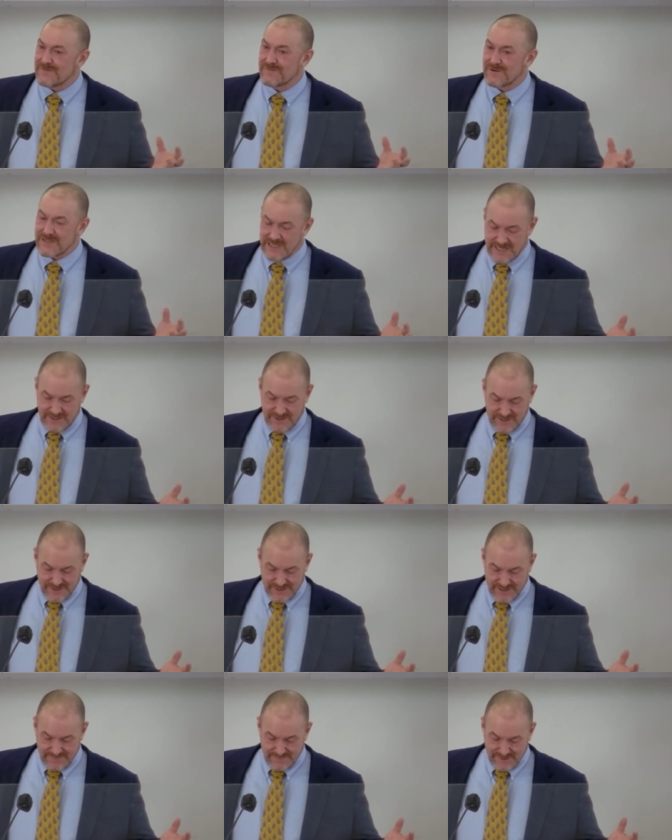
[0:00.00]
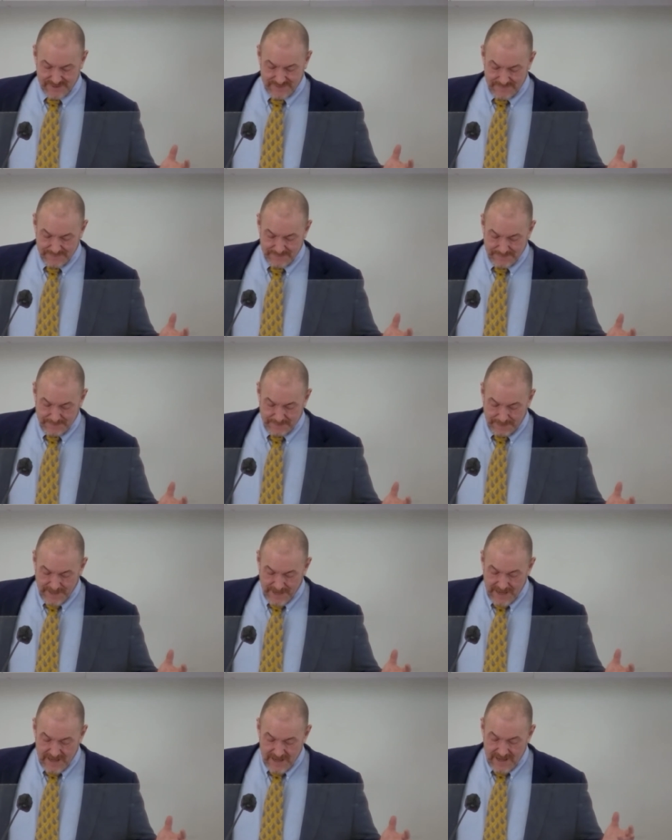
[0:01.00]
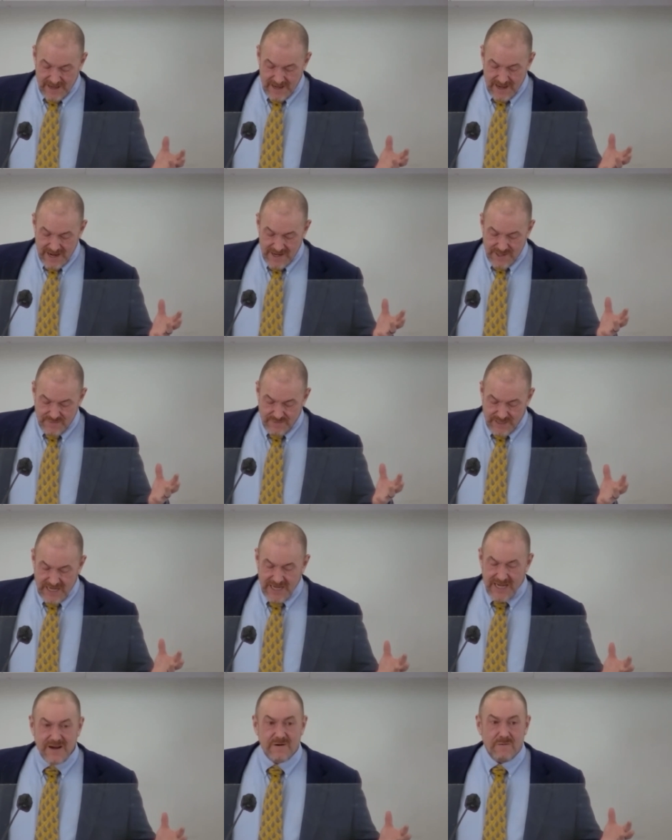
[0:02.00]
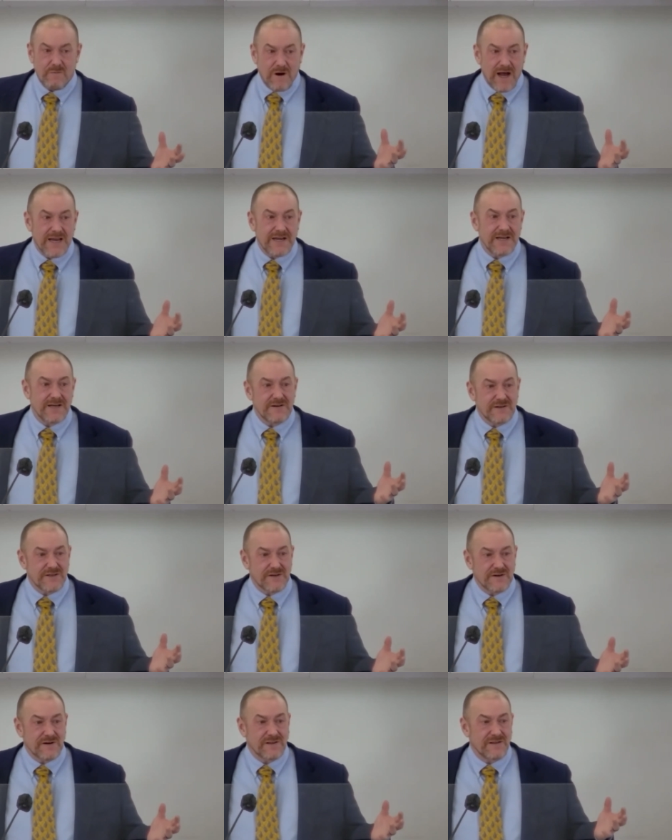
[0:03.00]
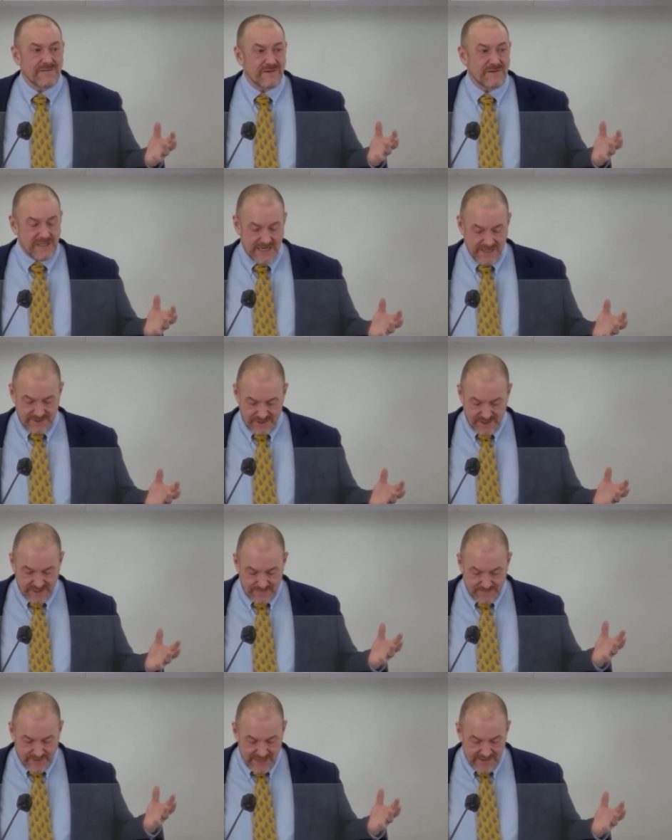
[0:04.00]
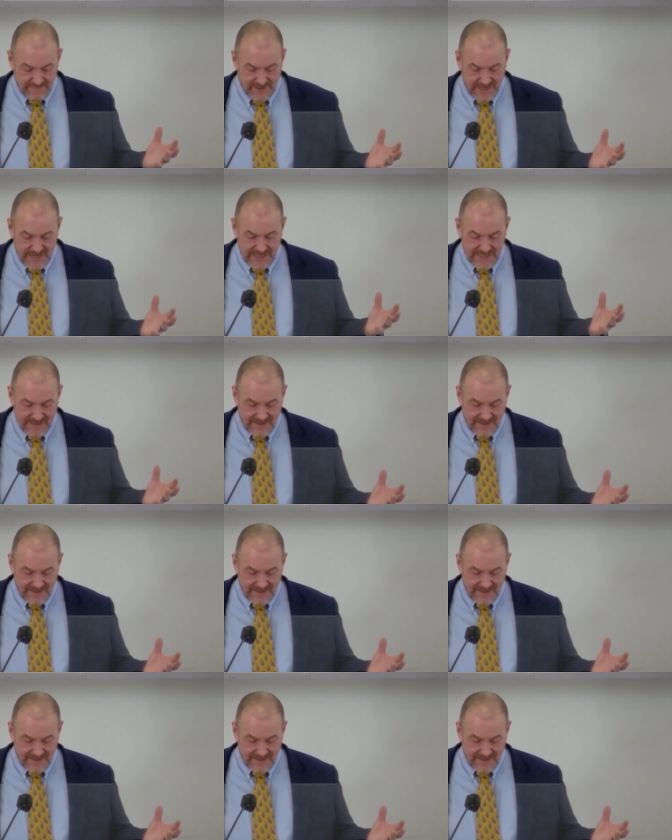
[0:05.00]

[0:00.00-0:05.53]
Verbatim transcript: relationships. And you can't widen your circle of relationship by inviting